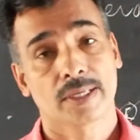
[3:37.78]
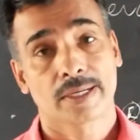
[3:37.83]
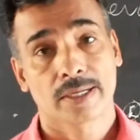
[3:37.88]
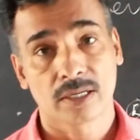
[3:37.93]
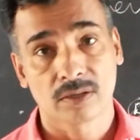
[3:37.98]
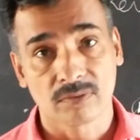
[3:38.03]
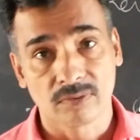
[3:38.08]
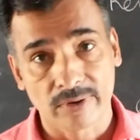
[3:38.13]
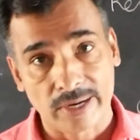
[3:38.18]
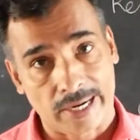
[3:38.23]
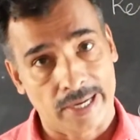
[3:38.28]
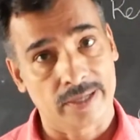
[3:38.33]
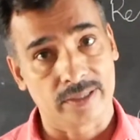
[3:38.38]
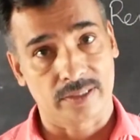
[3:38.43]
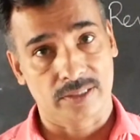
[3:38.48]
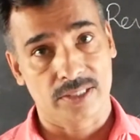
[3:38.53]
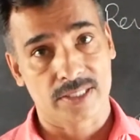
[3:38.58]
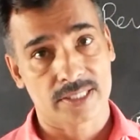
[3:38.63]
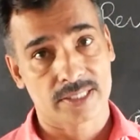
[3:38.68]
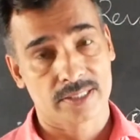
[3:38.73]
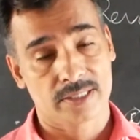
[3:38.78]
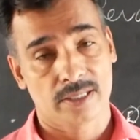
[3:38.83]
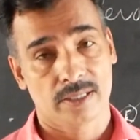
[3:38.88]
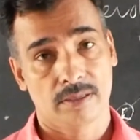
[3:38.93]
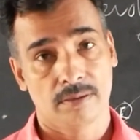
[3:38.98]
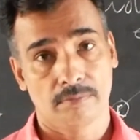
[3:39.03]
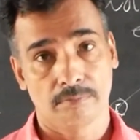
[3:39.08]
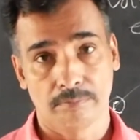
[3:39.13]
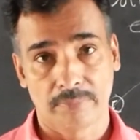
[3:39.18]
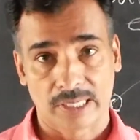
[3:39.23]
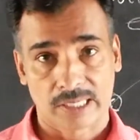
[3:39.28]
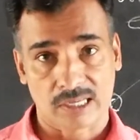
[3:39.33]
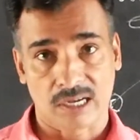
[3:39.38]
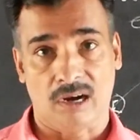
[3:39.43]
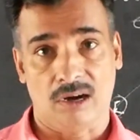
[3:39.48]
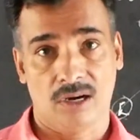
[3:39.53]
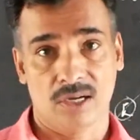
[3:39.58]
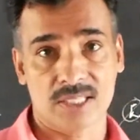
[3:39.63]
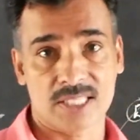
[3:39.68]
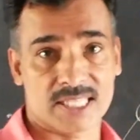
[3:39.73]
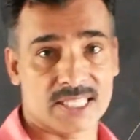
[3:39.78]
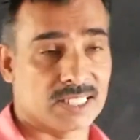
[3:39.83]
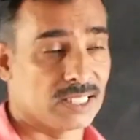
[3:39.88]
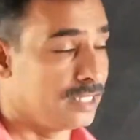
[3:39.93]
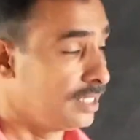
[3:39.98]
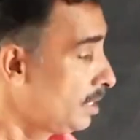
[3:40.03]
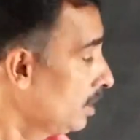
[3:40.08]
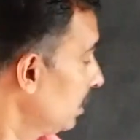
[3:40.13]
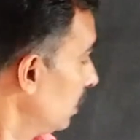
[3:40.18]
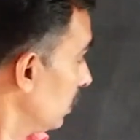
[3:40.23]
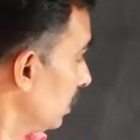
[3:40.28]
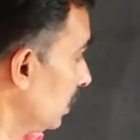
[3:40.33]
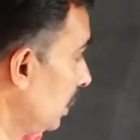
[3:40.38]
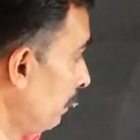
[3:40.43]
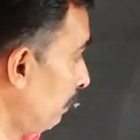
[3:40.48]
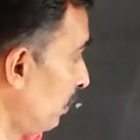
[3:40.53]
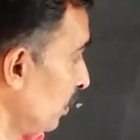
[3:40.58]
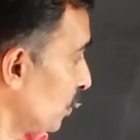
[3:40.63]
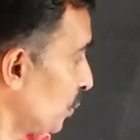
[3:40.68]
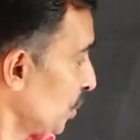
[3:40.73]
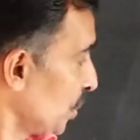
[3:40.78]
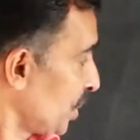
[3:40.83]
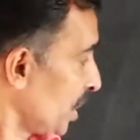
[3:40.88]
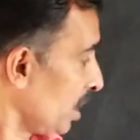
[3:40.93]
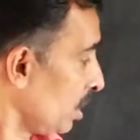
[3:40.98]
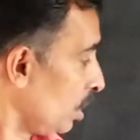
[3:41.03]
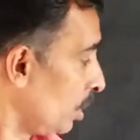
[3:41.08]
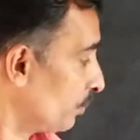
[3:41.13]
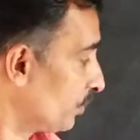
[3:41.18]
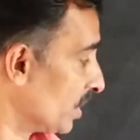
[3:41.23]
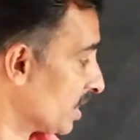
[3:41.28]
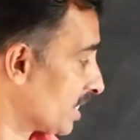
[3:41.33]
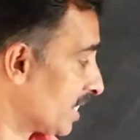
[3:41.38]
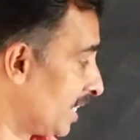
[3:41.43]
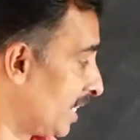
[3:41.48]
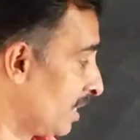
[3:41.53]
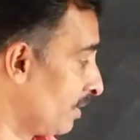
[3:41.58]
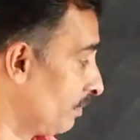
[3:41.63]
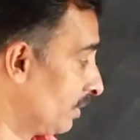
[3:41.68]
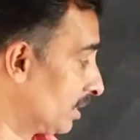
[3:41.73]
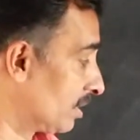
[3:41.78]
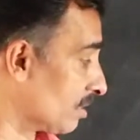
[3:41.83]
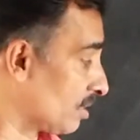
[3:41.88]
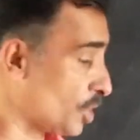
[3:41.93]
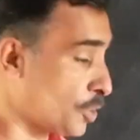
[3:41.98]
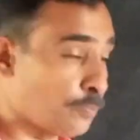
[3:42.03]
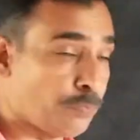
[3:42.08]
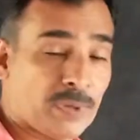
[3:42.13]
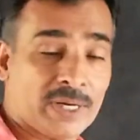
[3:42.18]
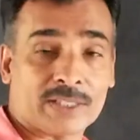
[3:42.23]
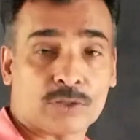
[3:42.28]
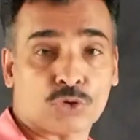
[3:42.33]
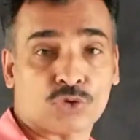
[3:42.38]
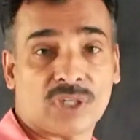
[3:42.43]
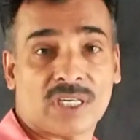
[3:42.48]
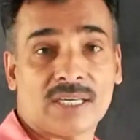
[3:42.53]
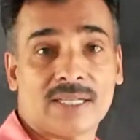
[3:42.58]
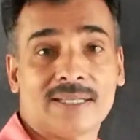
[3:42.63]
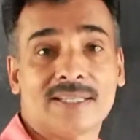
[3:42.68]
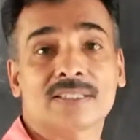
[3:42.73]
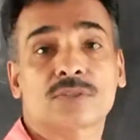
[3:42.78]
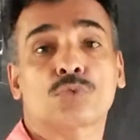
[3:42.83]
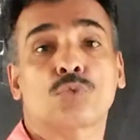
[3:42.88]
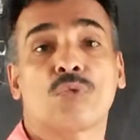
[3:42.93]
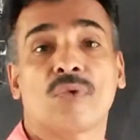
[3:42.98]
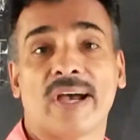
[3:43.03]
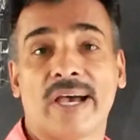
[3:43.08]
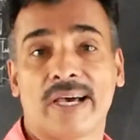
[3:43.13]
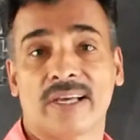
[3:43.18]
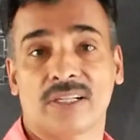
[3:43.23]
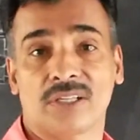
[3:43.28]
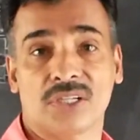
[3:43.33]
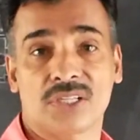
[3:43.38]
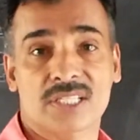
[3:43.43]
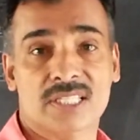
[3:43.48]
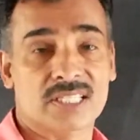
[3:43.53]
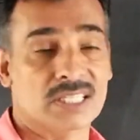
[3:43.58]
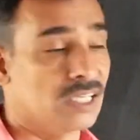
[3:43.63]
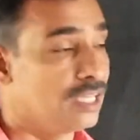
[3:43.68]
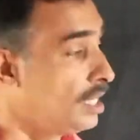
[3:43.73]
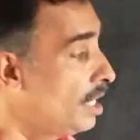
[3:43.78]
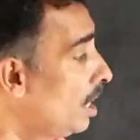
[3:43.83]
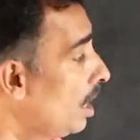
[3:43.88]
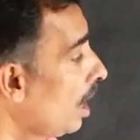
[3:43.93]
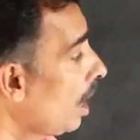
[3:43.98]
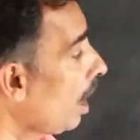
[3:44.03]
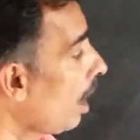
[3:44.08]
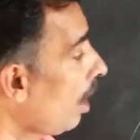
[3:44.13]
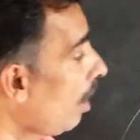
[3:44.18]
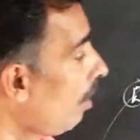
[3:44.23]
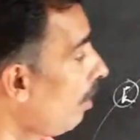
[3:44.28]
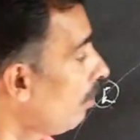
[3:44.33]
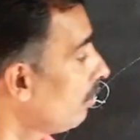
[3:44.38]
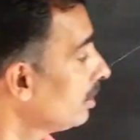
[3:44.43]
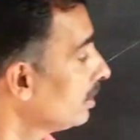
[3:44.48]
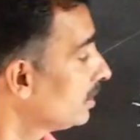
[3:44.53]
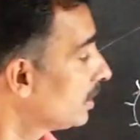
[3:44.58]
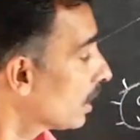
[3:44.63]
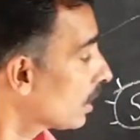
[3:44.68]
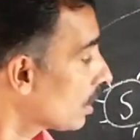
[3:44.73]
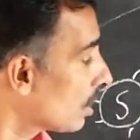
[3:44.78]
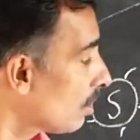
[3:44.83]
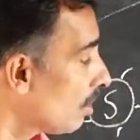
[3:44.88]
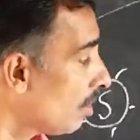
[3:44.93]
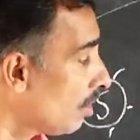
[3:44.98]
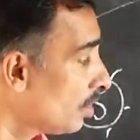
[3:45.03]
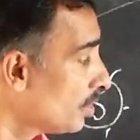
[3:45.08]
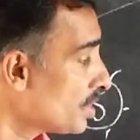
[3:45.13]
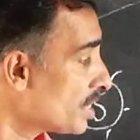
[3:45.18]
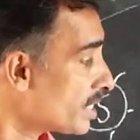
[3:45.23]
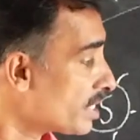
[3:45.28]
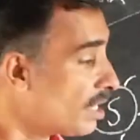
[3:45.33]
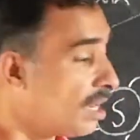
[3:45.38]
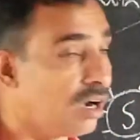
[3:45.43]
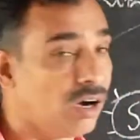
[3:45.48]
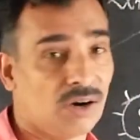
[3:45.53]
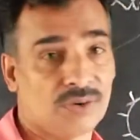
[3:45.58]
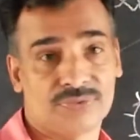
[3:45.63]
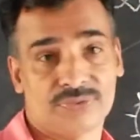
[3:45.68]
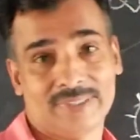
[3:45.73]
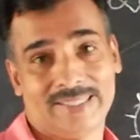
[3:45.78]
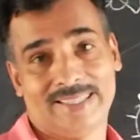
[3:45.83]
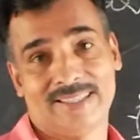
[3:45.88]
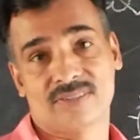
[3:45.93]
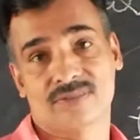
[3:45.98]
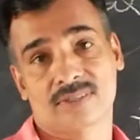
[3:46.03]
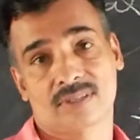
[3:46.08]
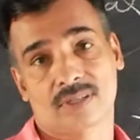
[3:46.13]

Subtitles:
It varies because the position of the sun with respect to the earth varies on the course of its